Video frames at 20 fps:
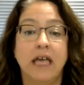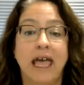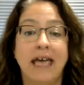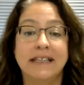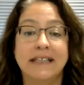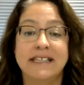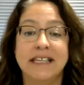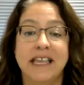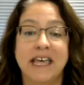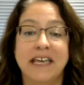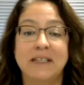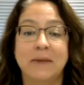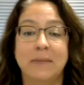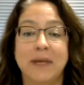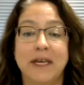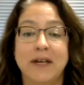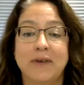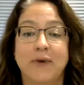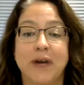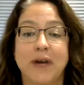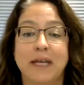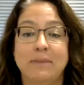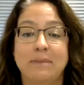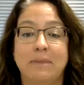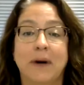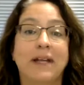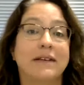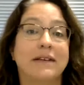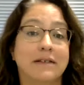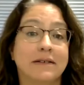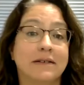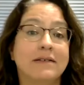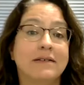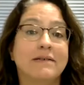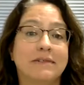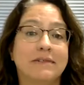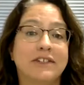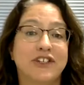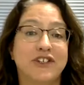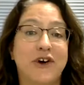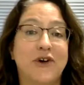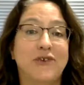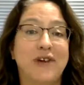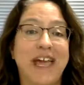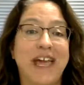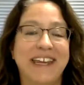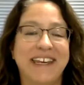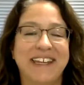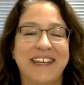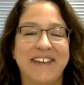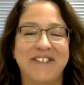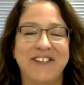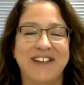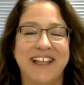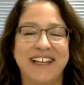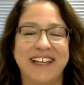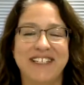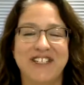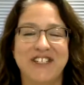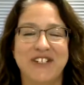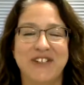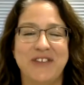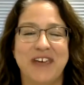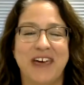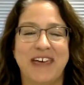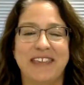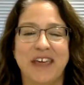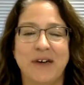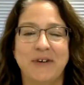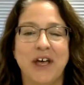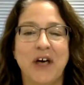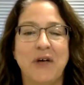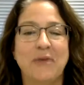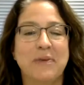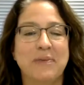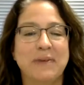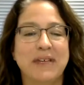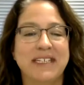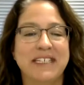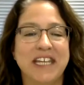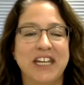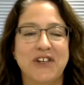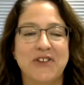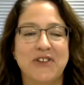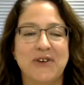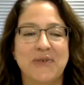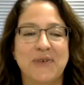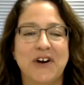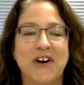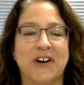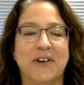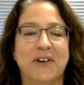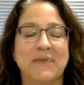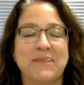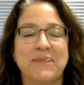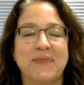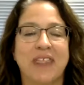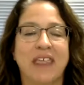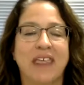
and select the big red button to donate if you'd like to do that. That would help them continue their work.